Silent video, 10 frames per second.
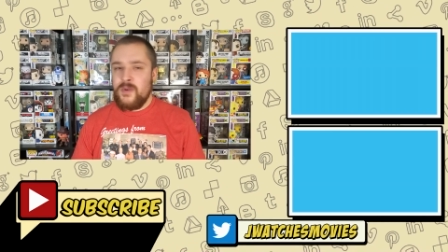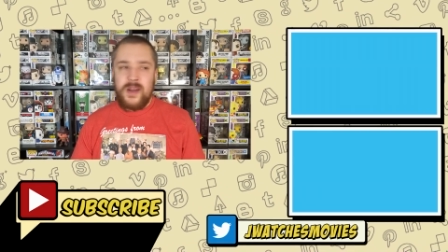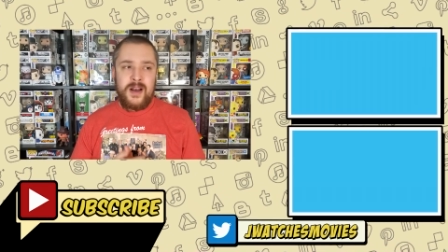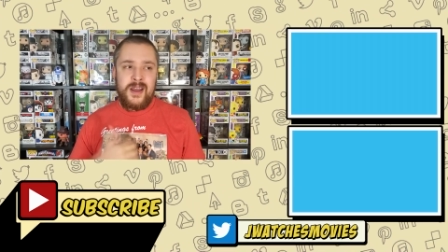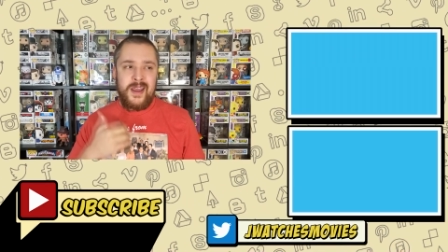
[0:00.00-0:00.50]
We
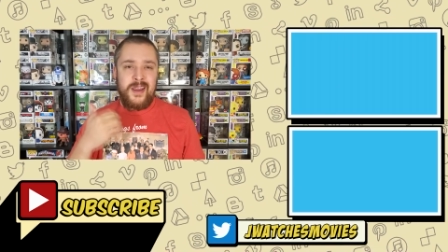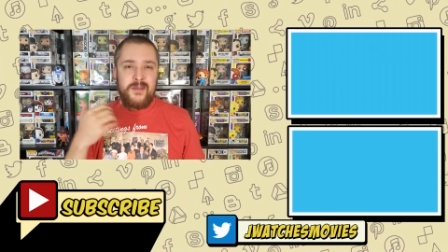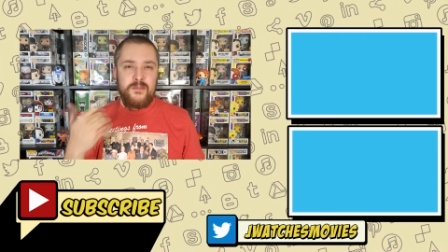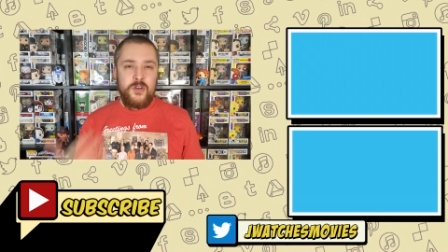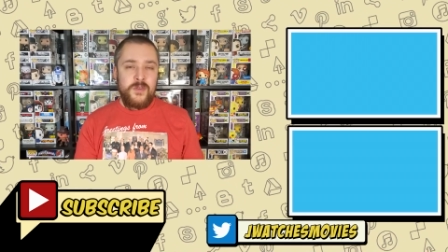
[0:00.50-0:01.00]
got a
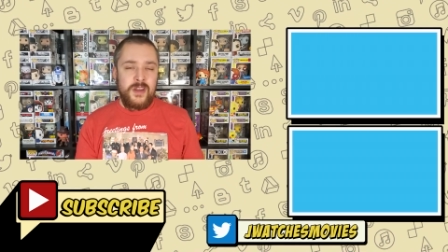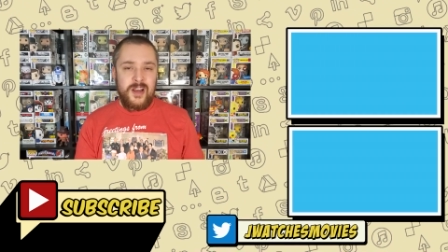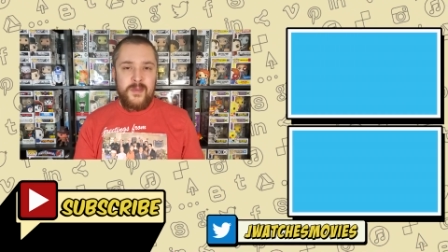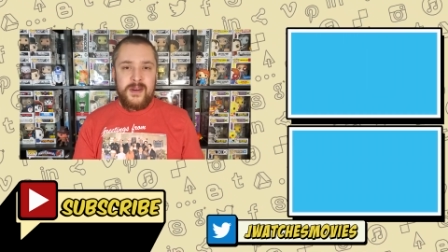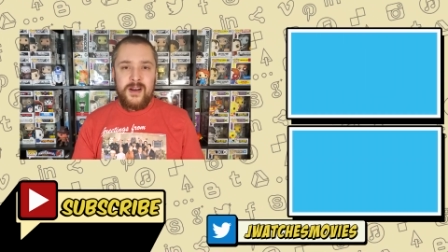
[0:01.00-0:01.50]
movie
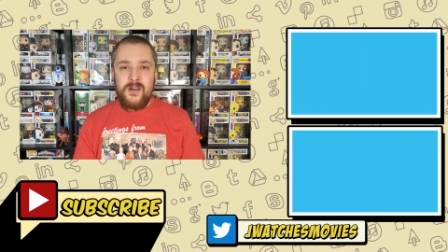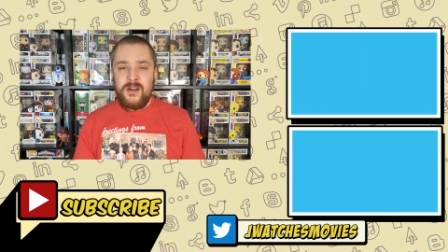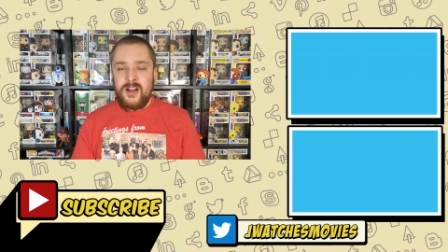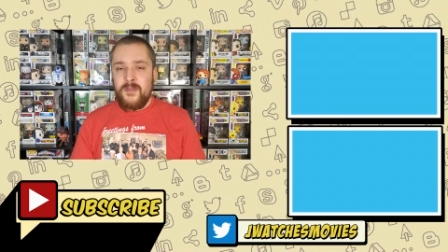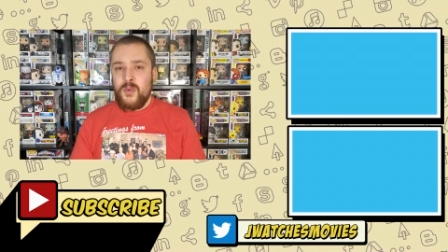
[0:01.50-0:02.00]
coming out in a
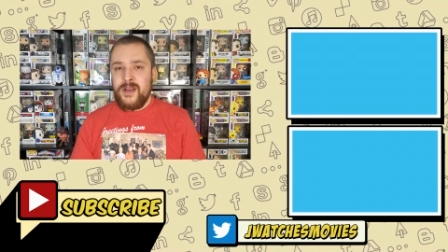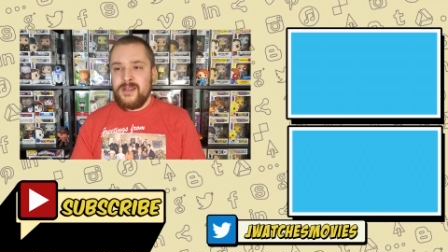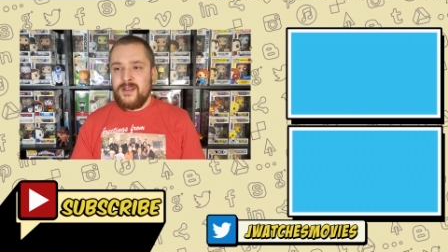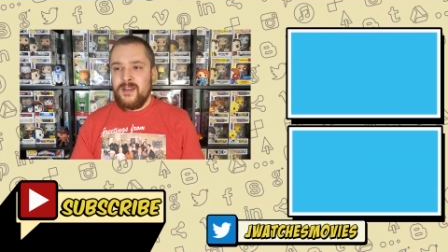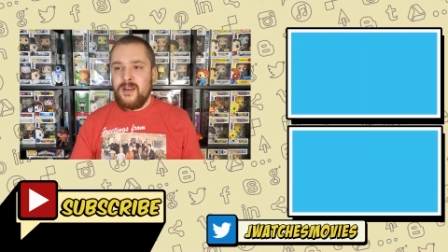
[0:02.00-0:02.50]
couple weeks,
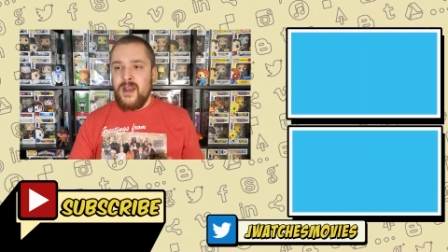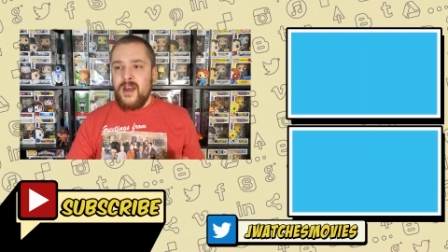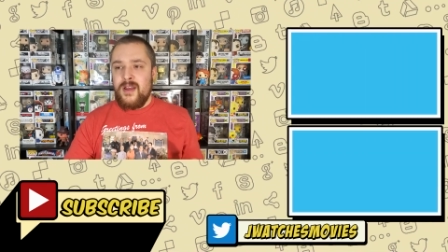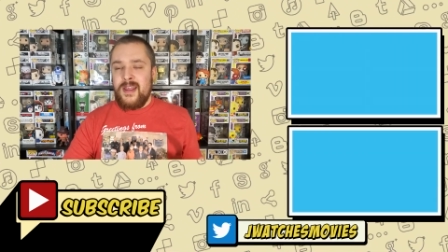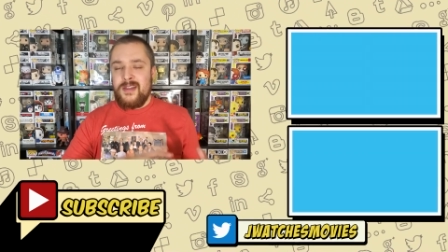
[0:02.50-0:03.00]
and then
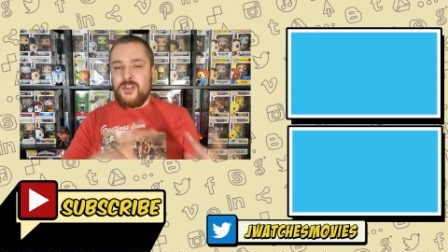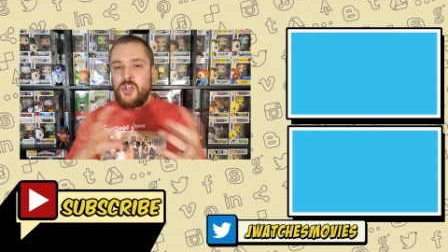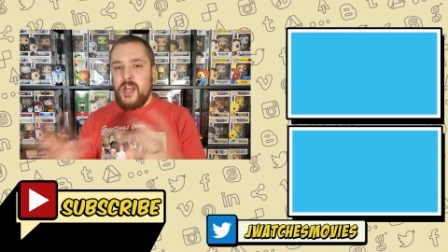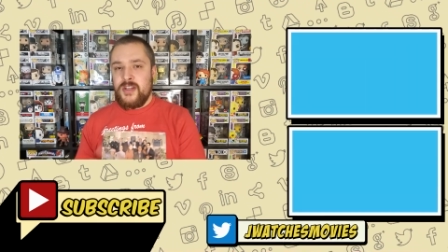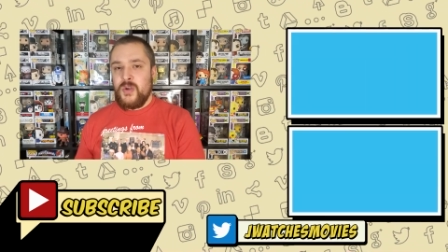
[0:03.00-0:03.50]
in
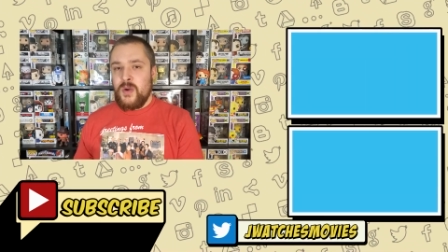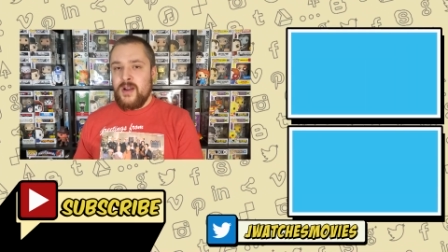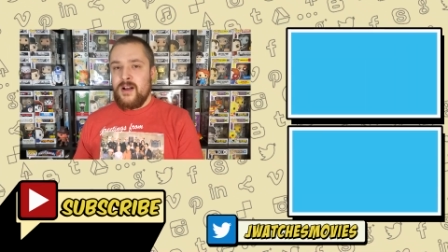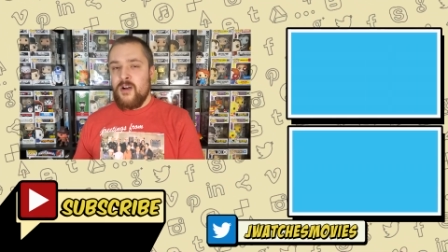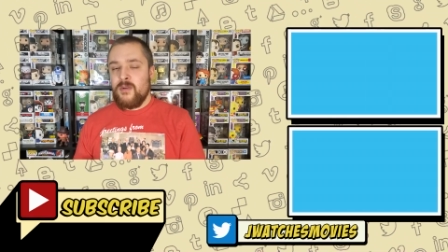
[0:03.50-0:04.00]

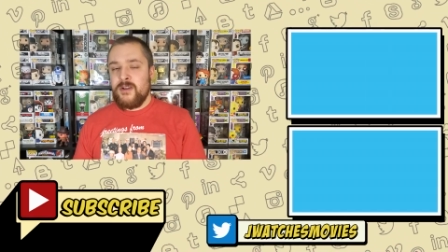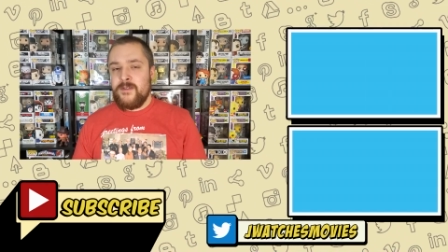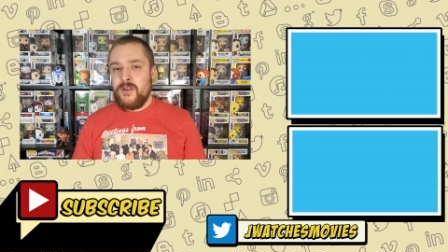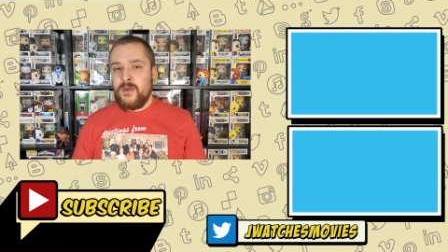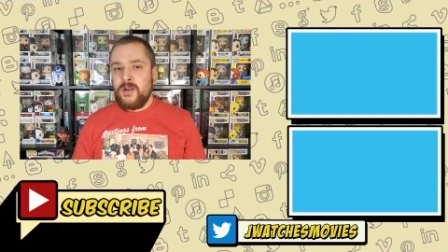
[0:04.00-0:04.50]
January, I'll be
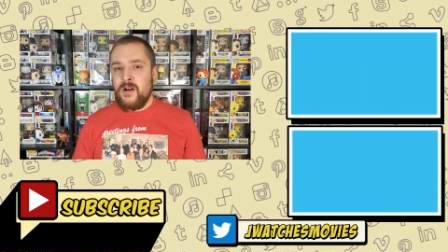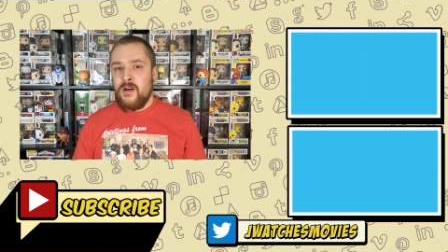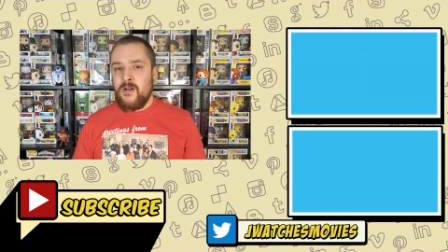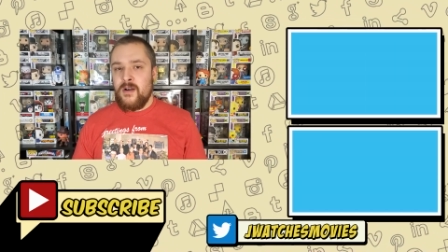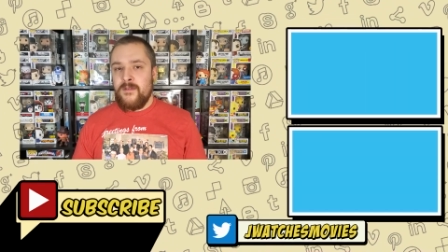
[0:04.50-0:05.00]
reviewing
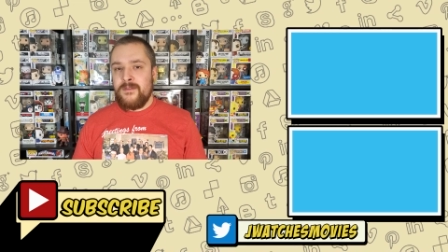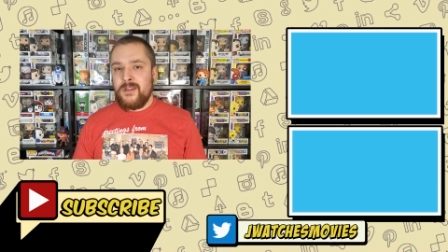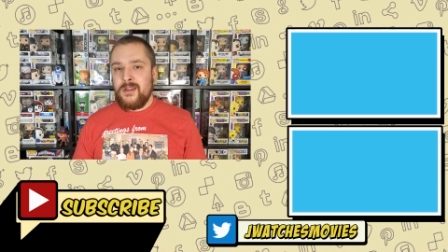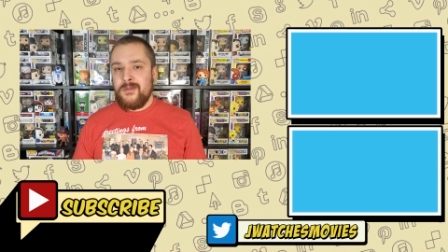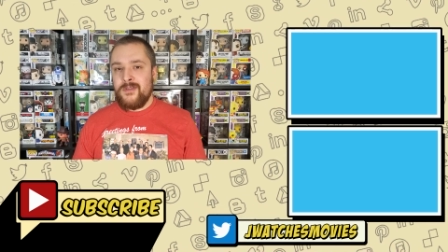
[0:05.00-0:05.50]
all
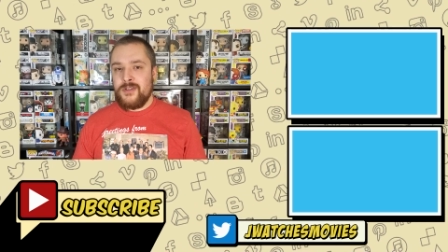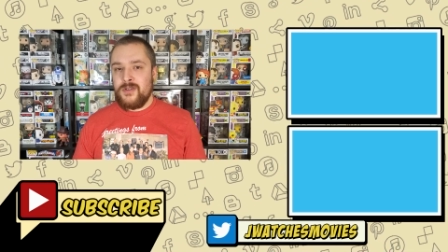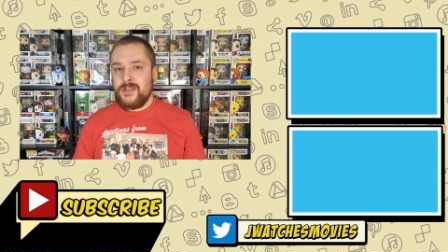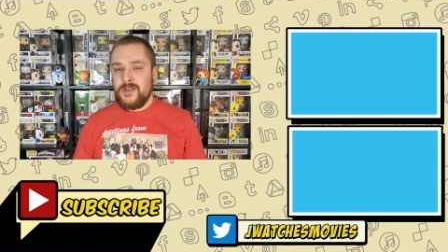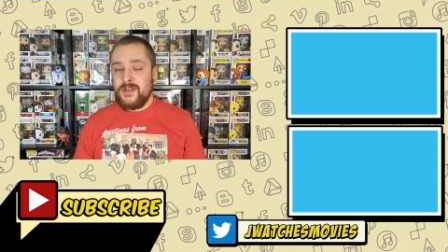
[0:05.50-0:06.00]
of the original
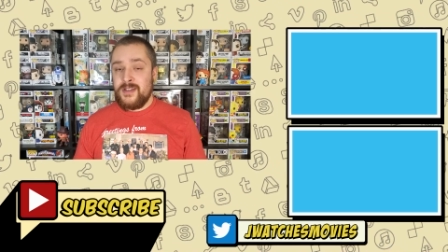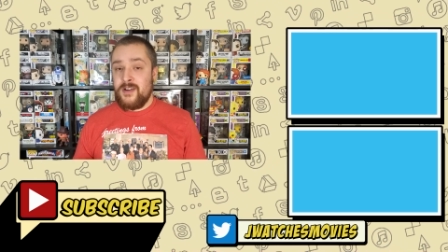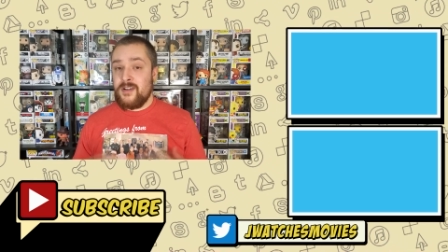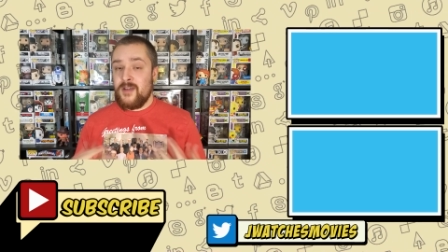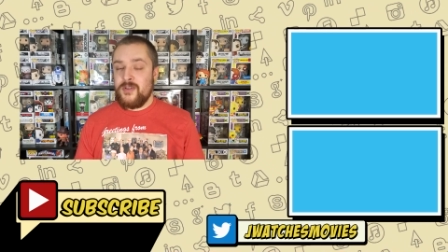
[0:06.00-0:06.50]
series that
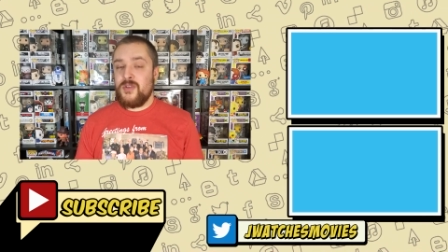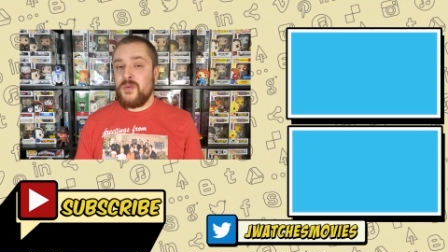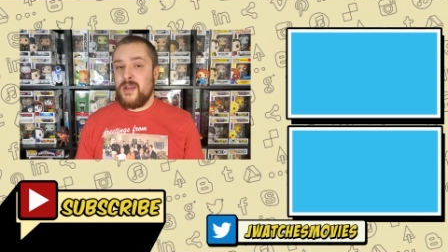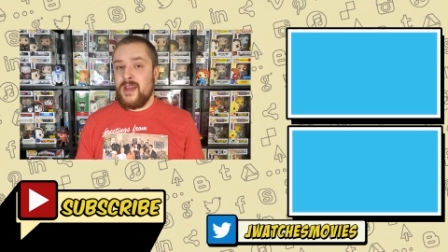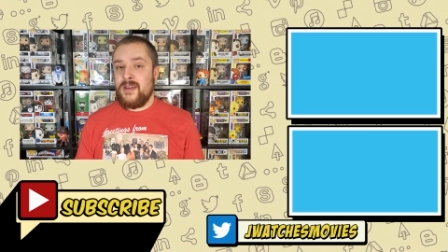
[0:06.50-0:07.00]
are coming to
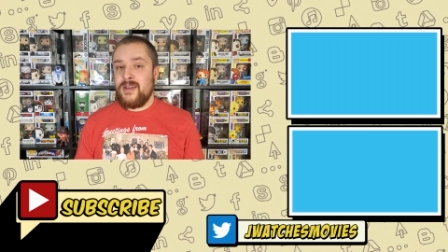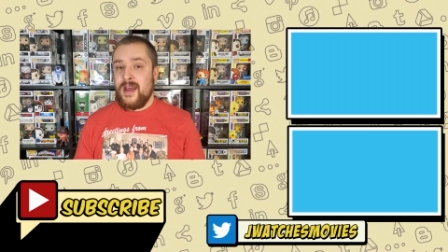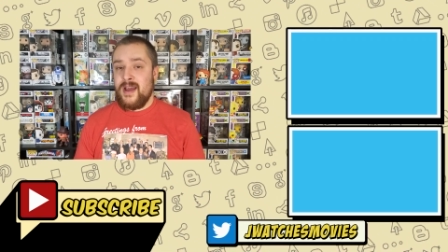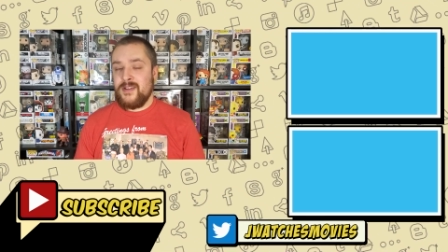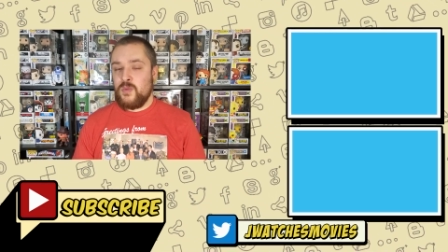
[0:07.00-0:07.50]
an end
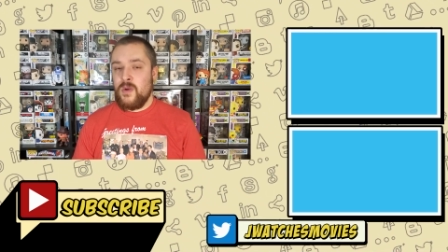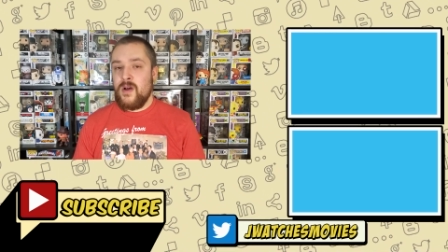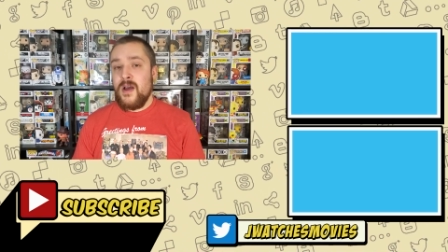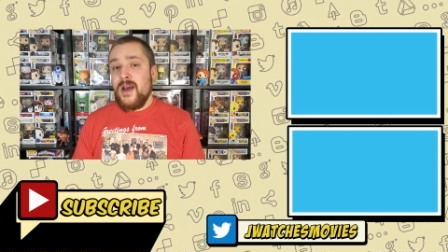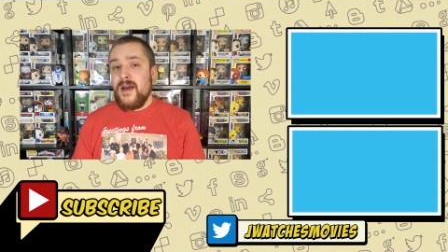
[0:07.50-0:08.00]
as well.